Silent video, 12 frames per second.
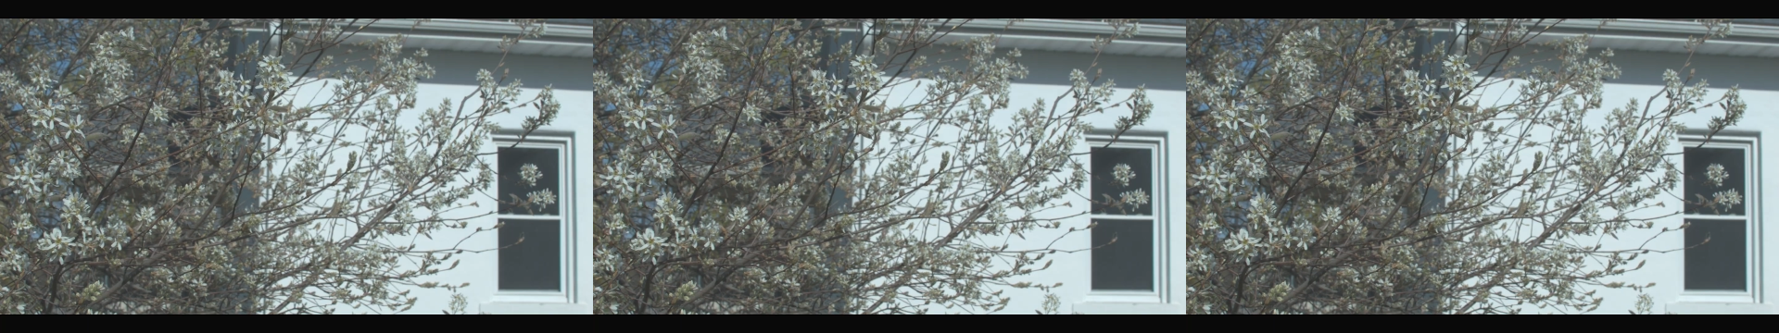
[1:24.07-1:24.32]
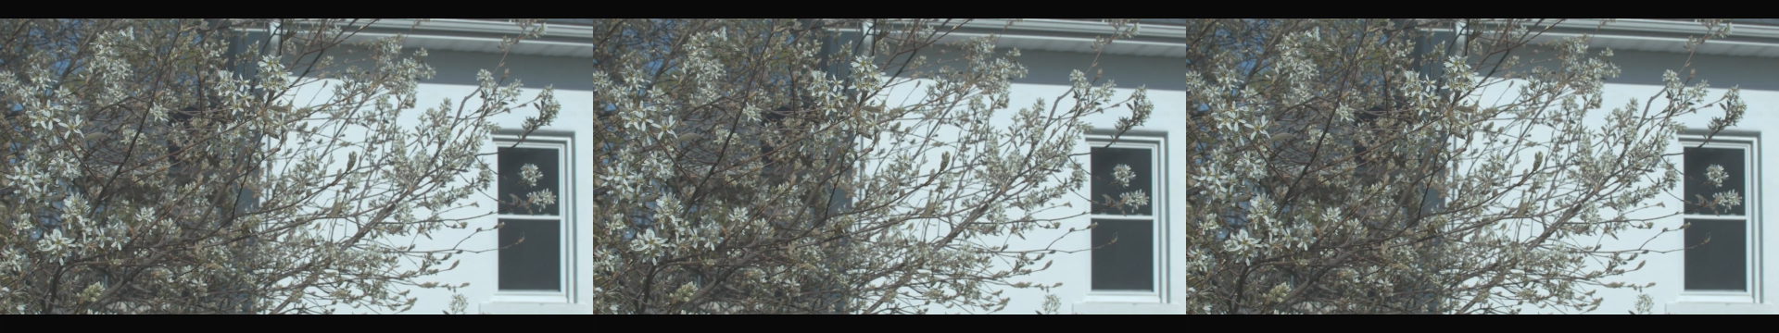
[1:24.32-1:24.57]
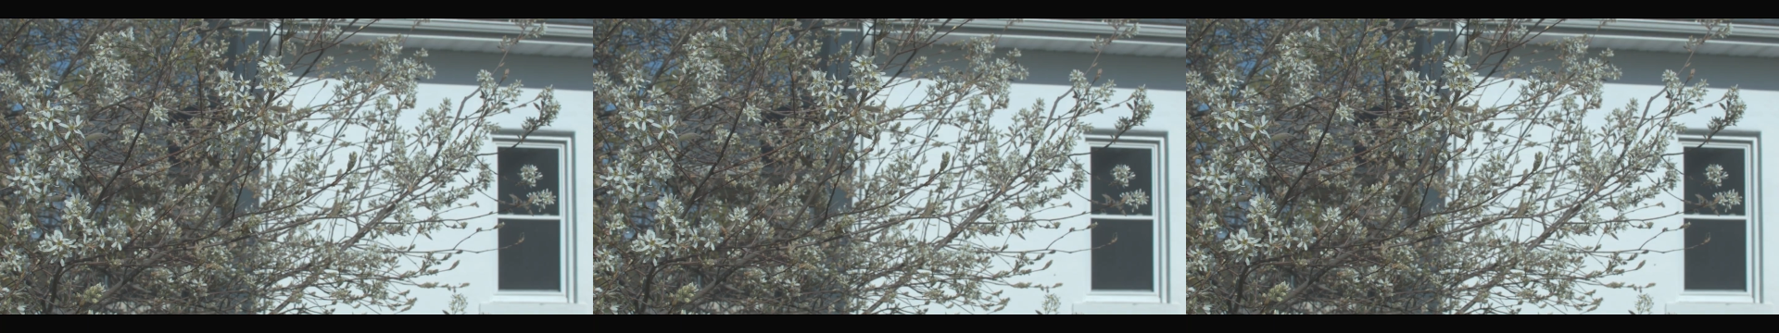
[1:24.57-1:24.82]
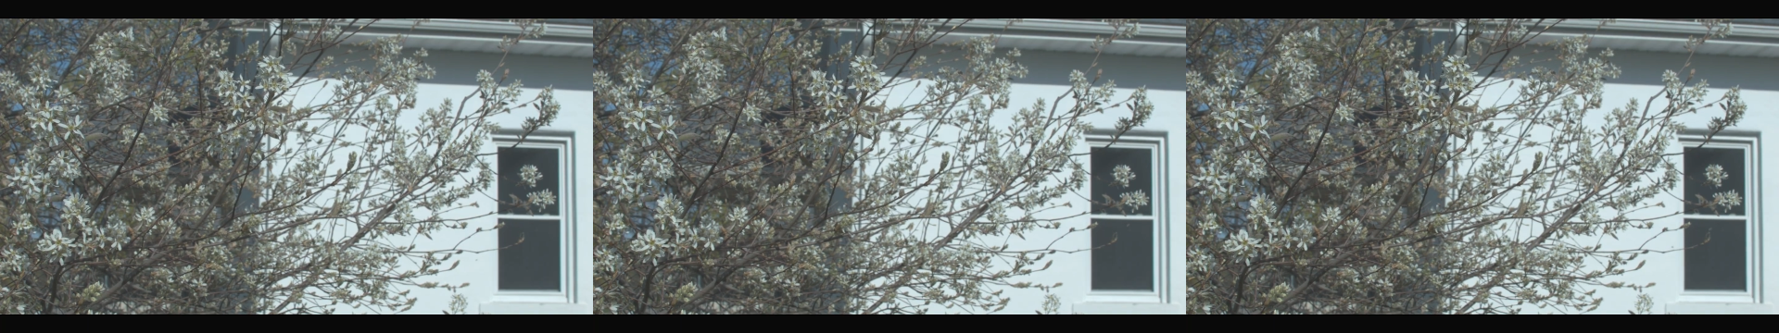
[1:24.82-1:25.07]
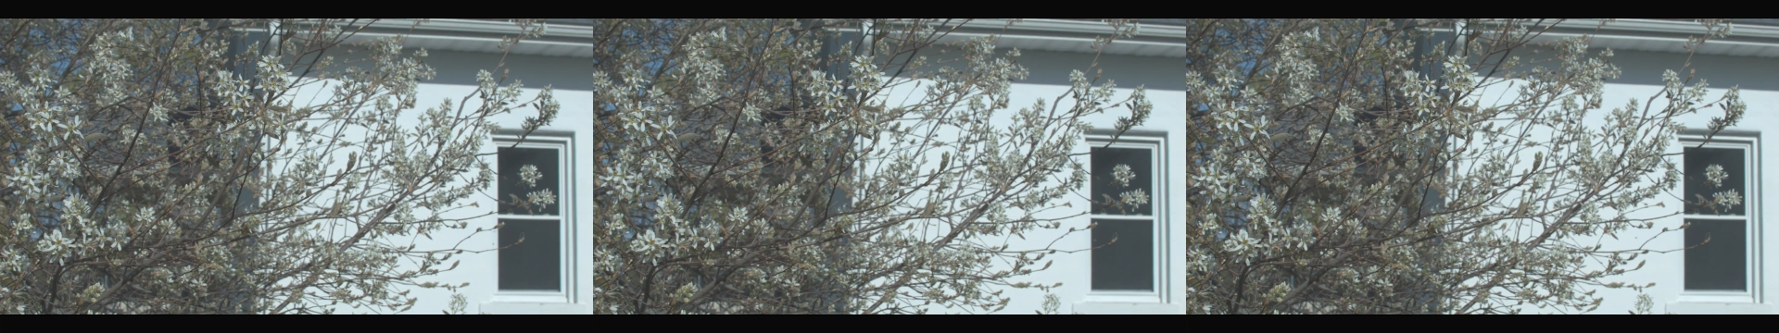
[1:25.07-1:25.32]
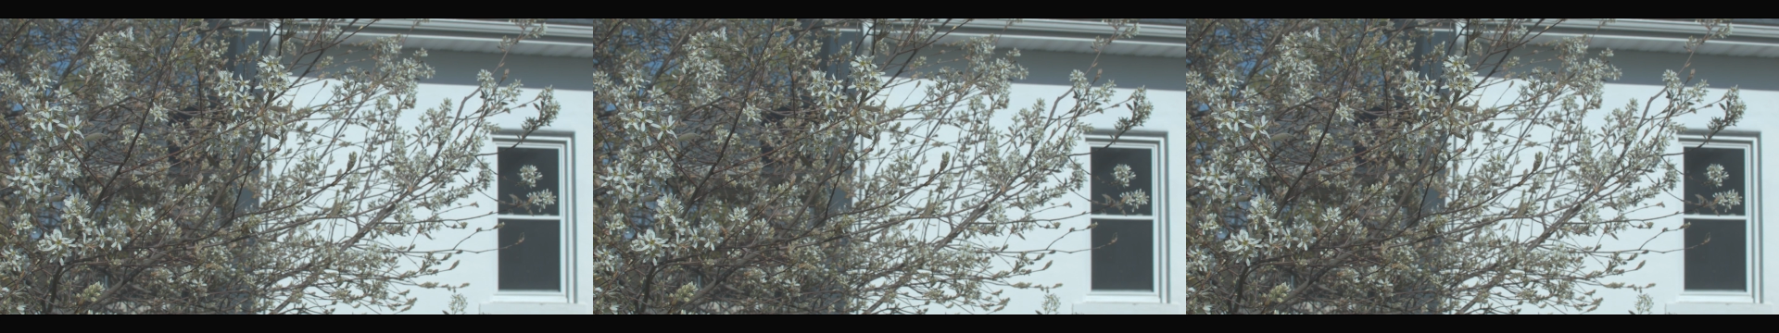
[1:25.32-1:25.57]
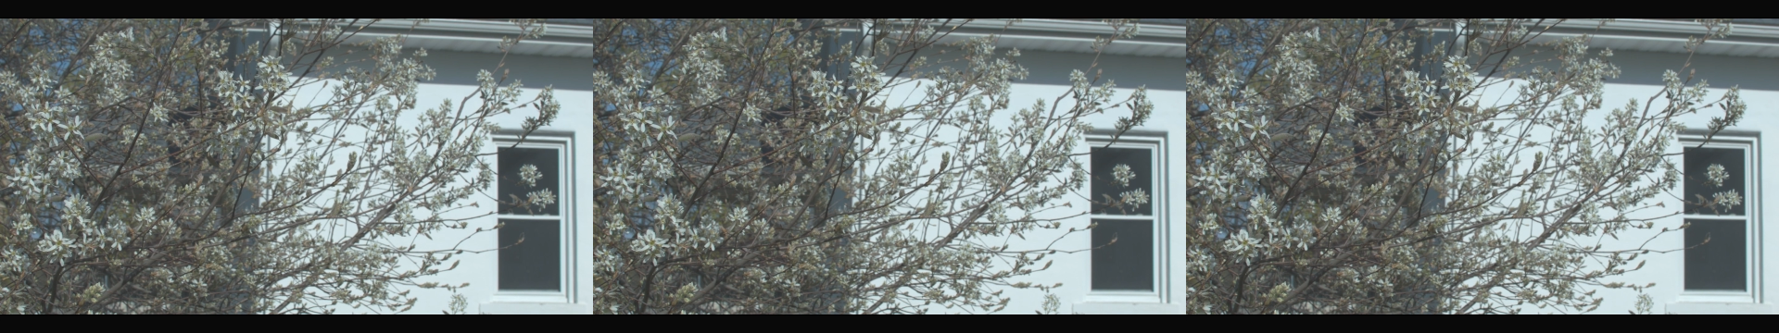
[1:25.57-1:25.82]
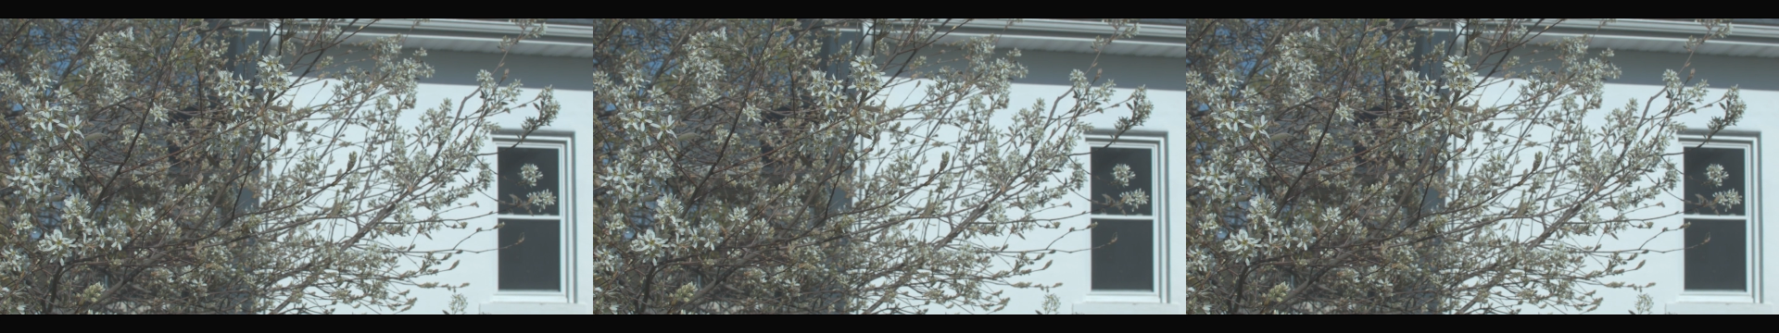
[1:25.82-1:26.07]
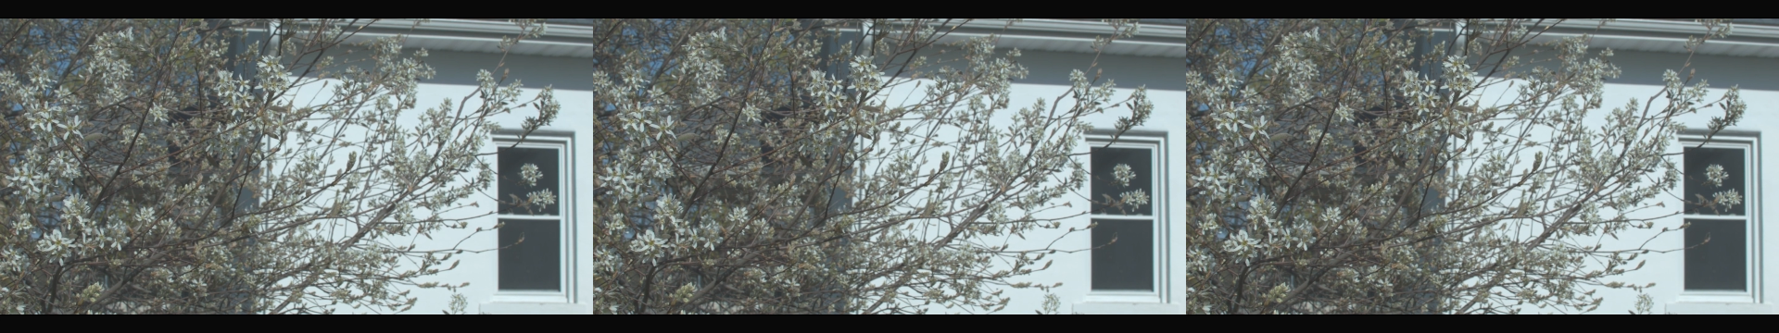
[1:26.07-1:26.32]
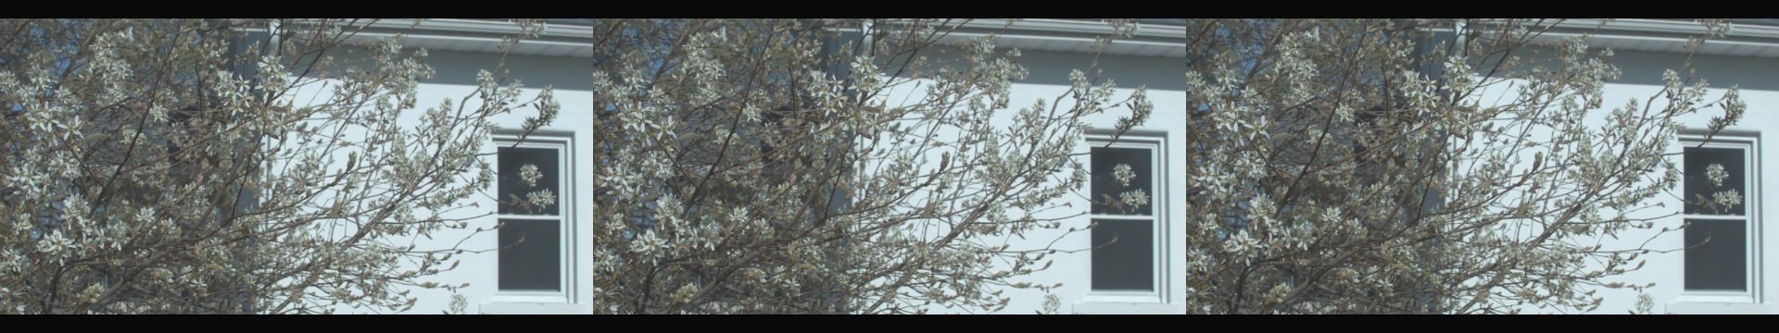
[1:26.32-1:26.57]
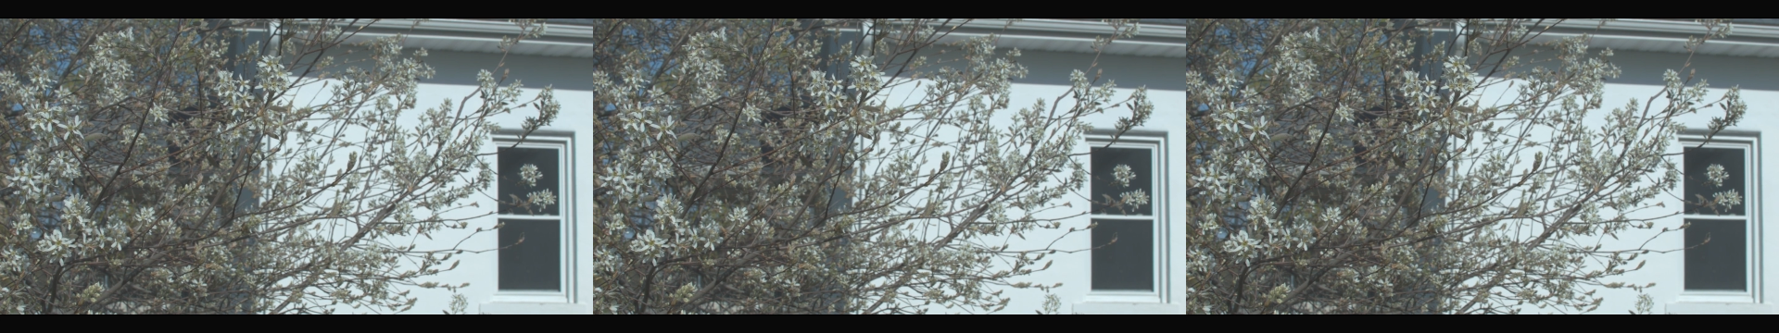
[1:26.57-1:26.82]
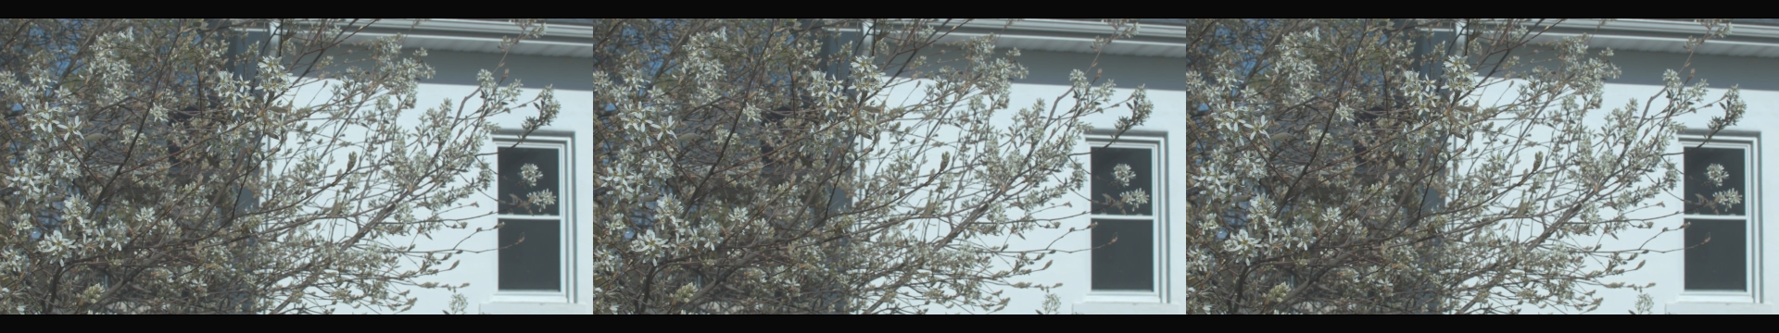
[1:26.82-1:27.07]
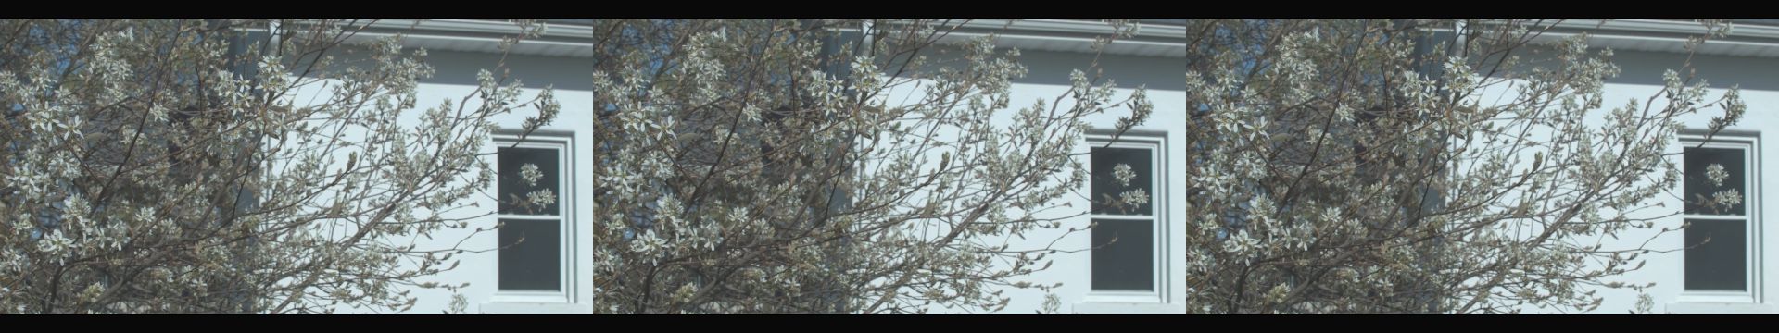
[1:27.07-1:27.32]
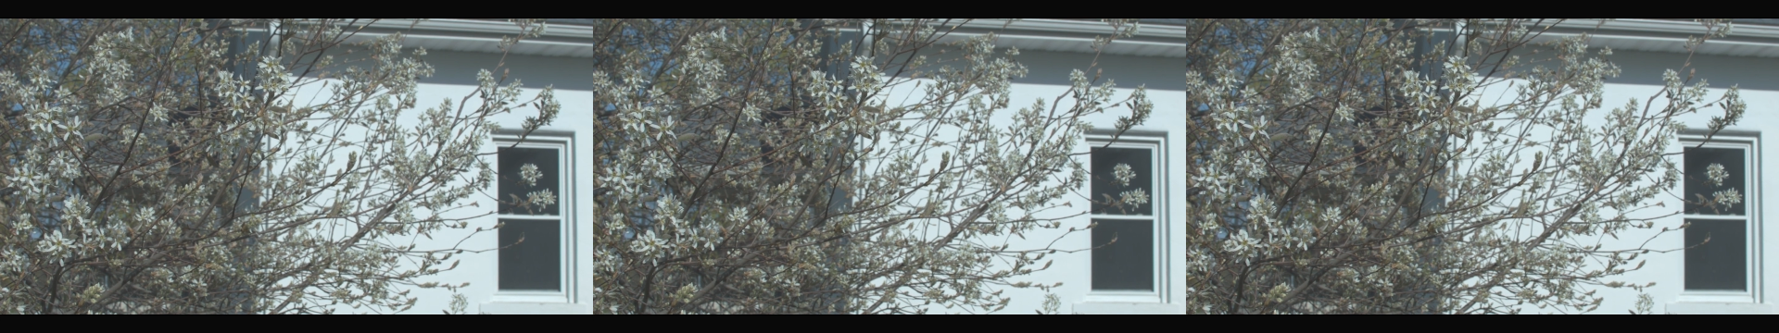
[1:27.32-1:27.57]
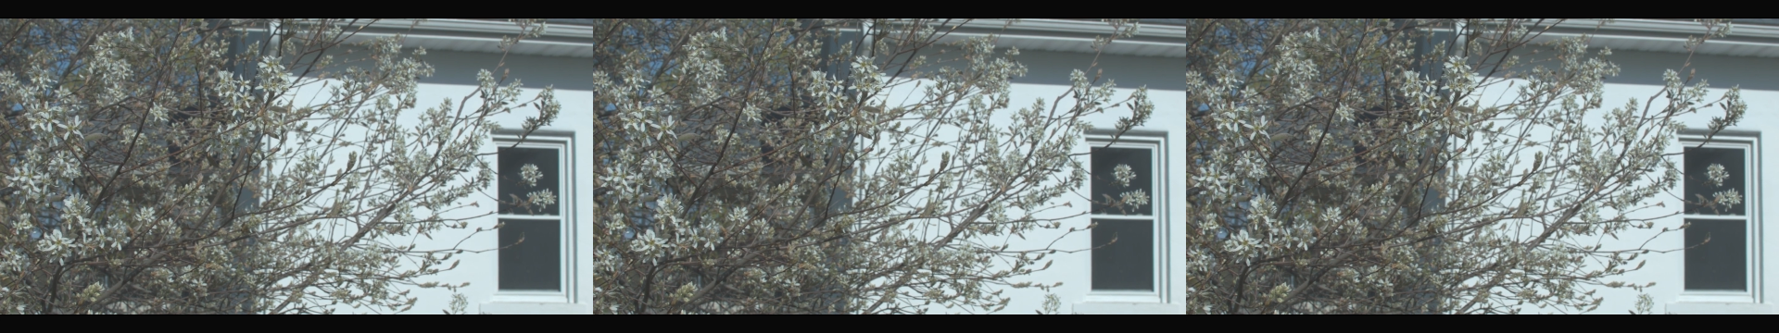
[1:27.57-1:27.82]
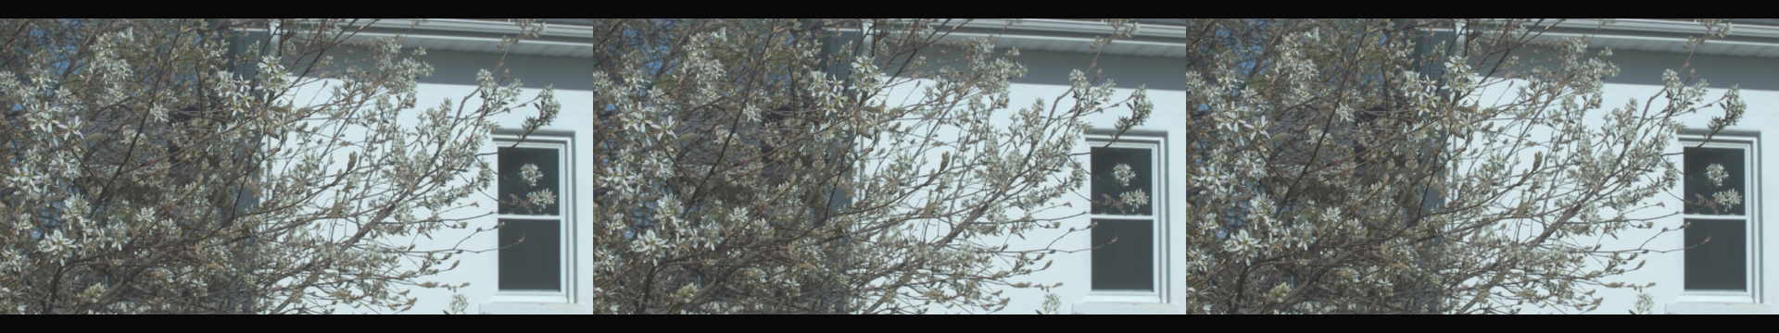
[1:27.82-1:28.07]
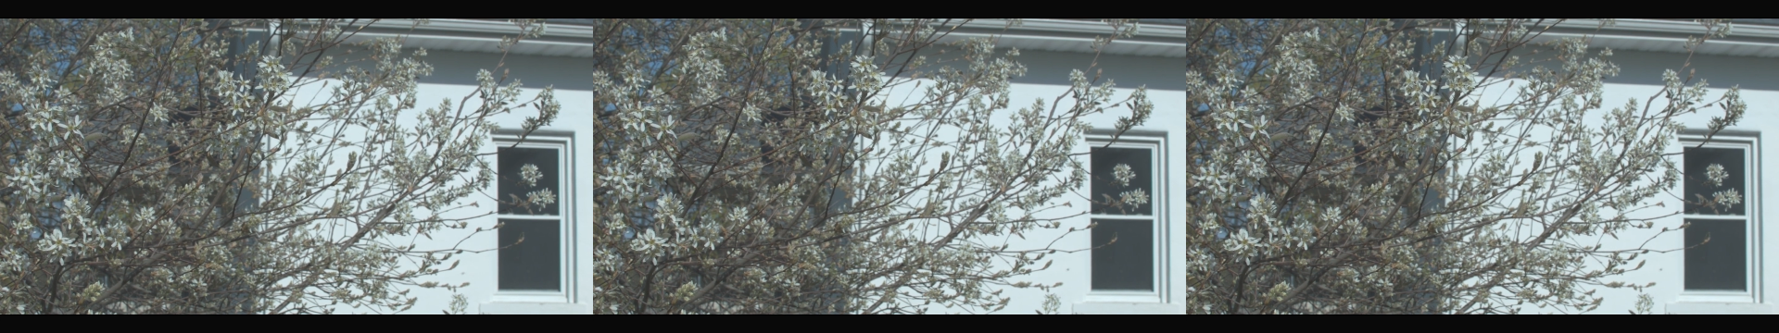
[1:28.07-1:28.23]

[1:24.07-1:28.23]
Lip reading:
Nobody's mouth can be seen.